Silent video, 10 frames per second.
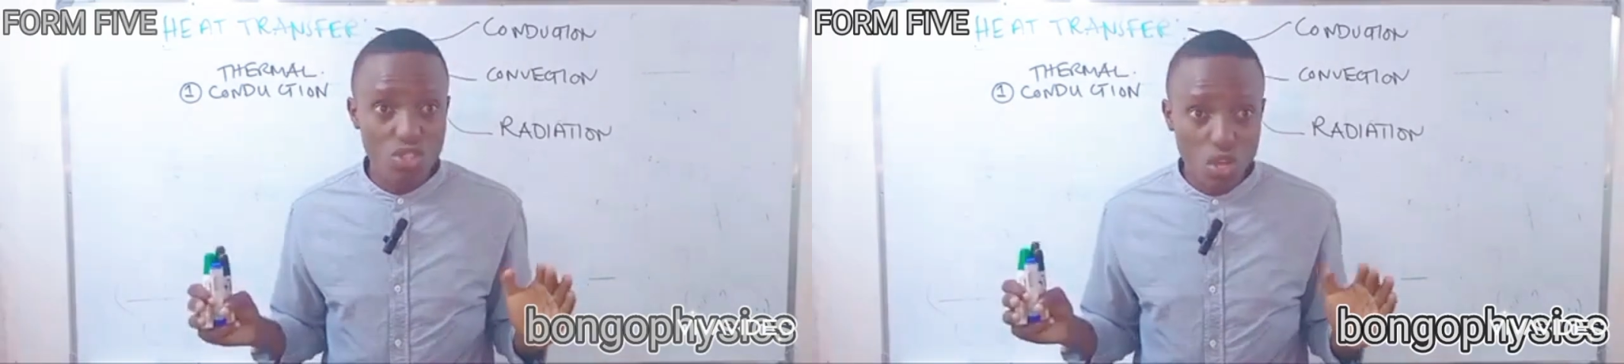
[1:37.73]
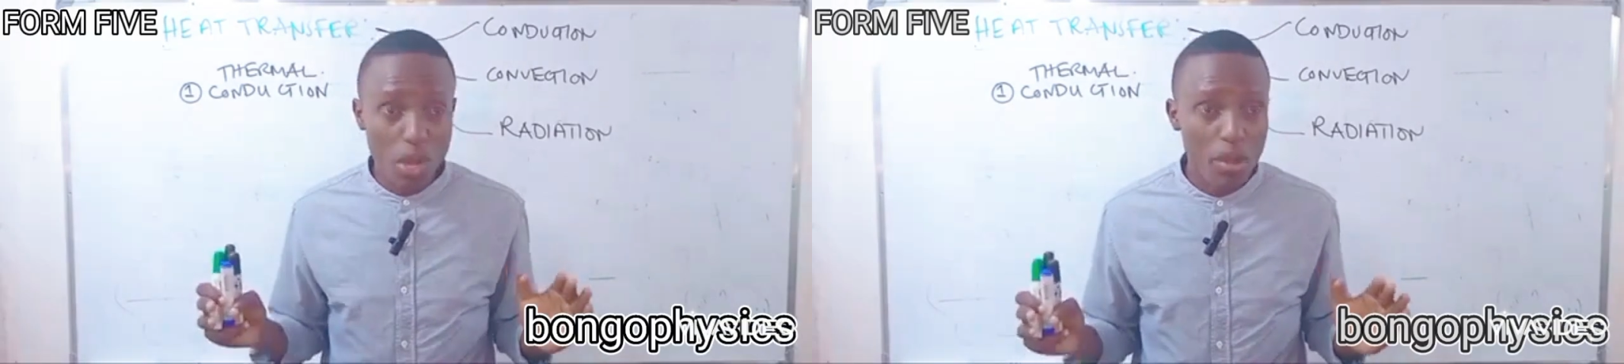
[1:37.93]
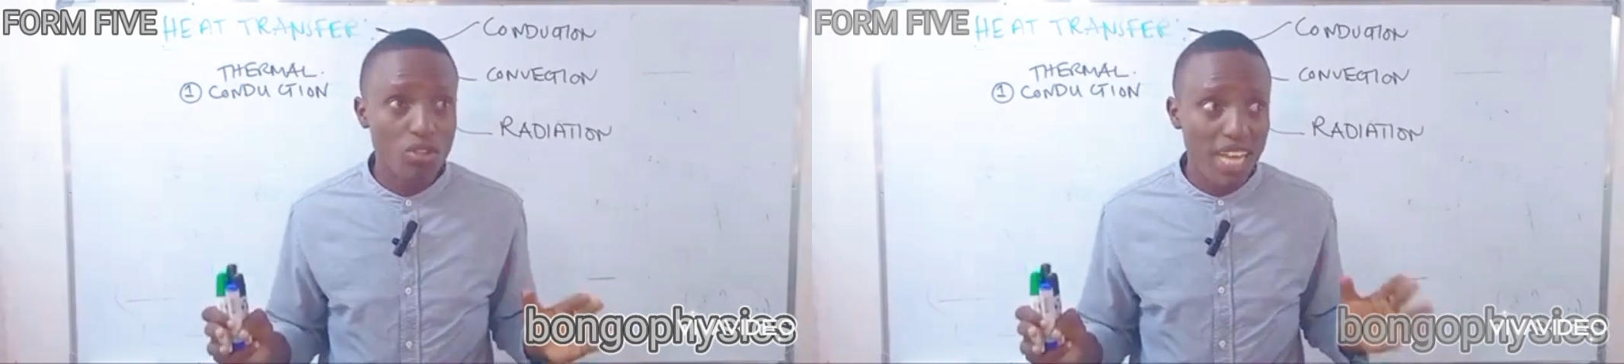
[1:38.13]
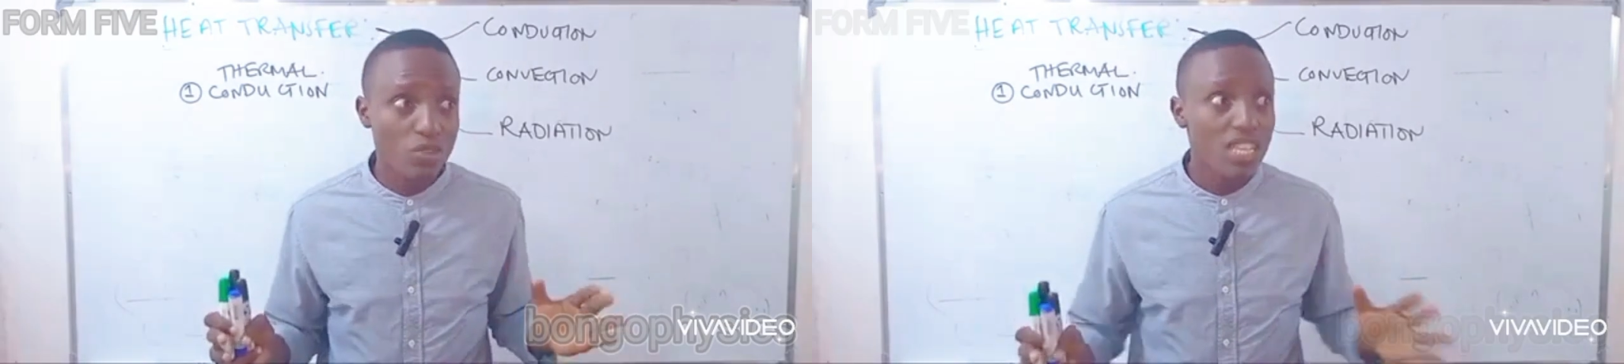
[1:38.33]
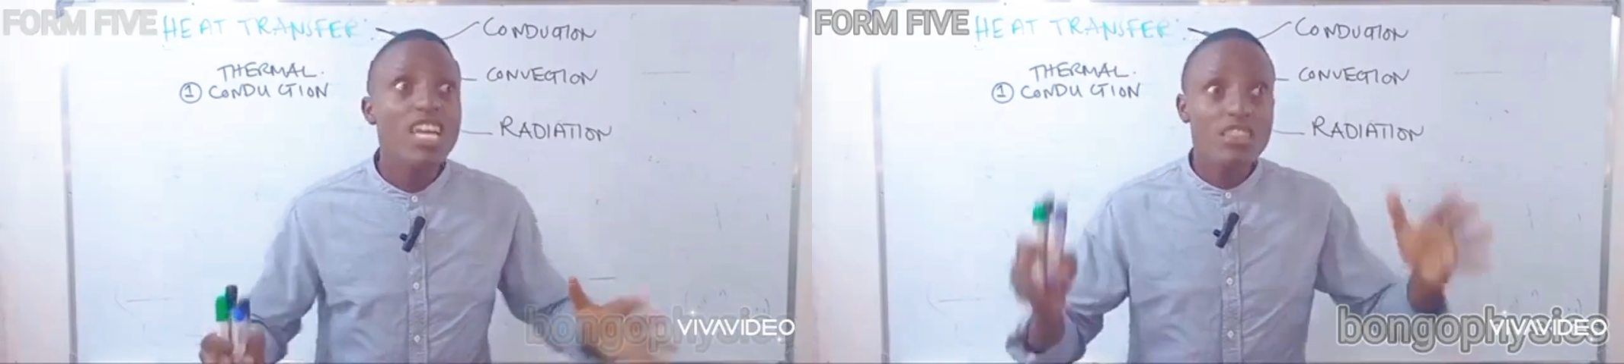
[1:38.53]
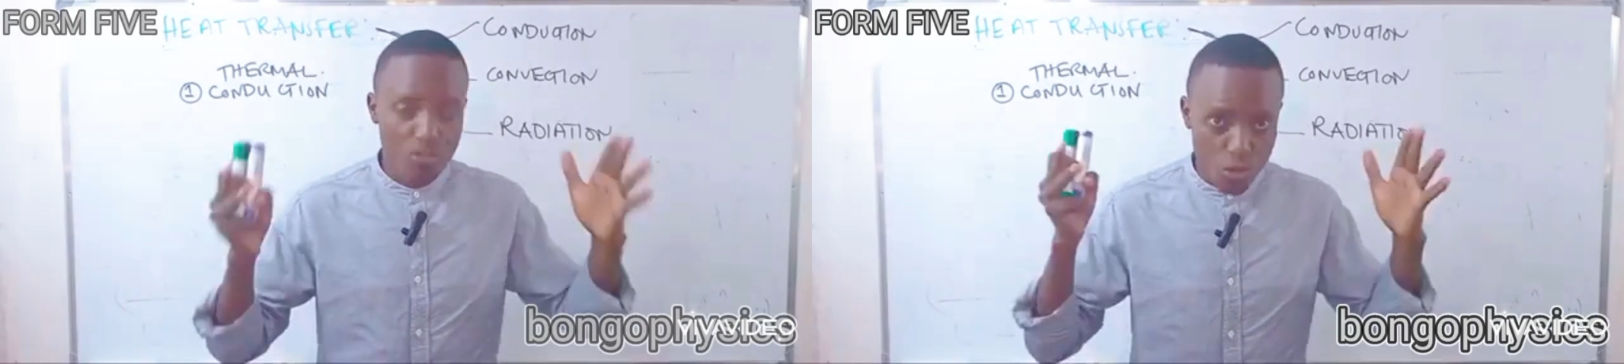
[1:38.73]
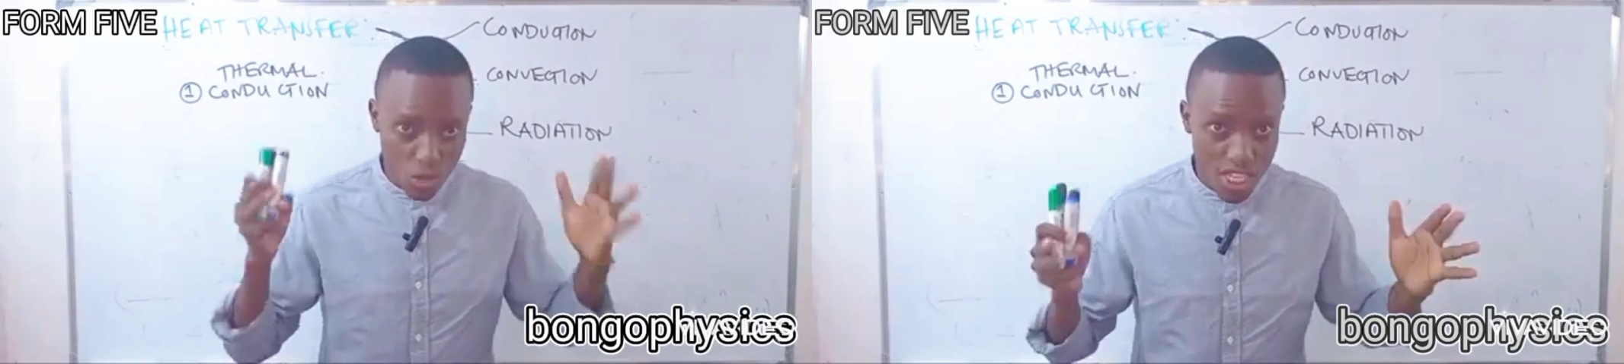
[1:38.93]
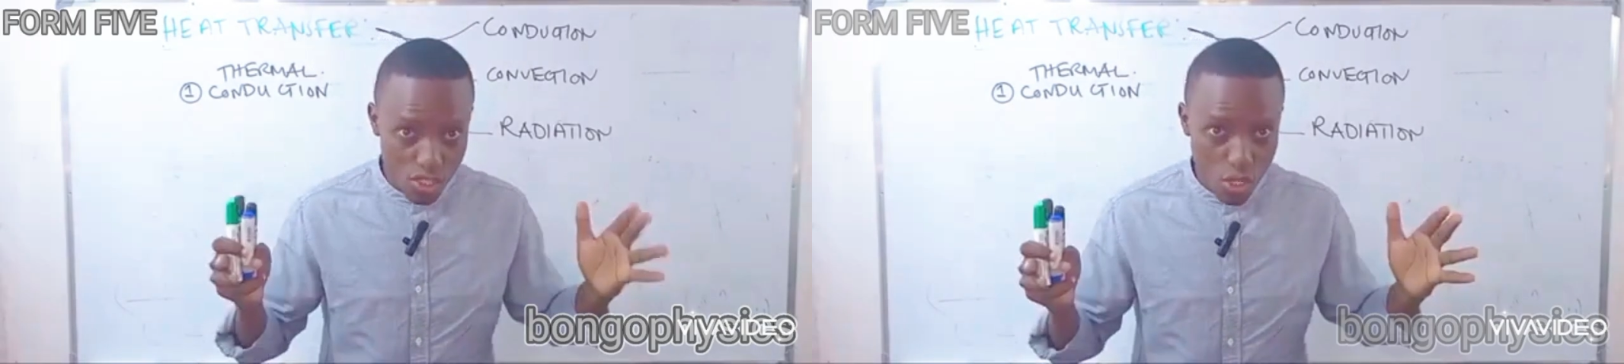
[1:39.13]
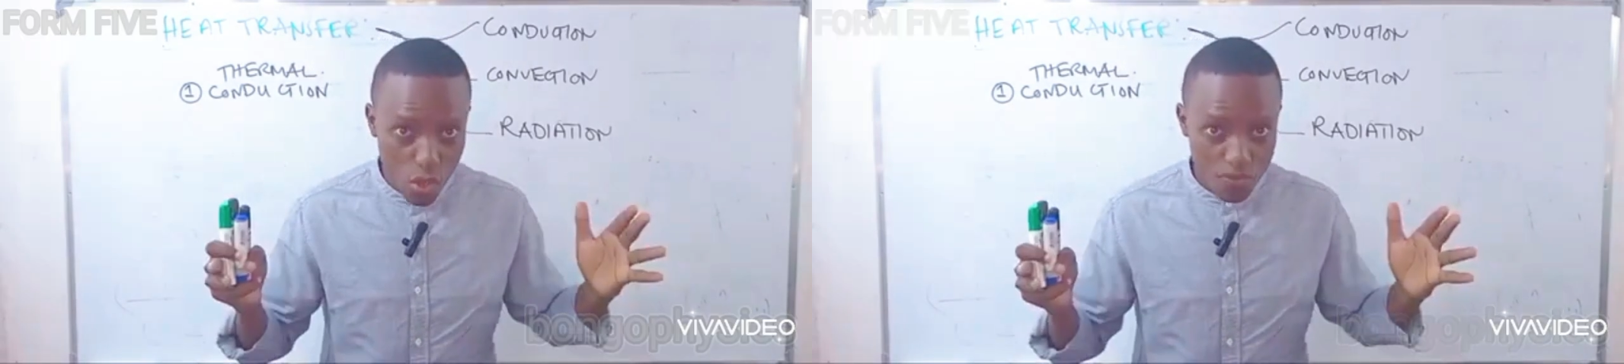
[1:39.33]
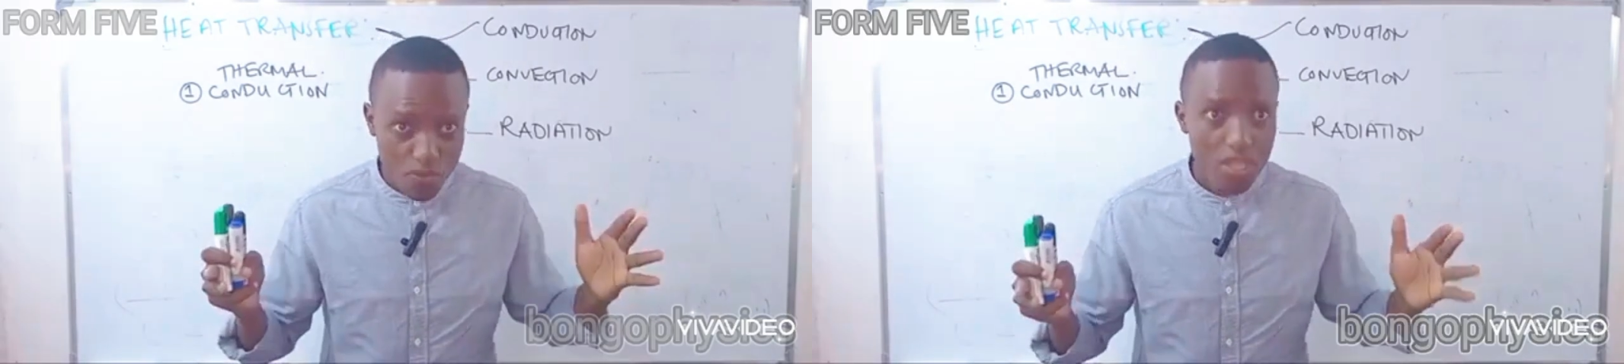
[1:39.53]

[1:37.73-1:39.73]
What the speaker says: to talk about actually the Fourier's law,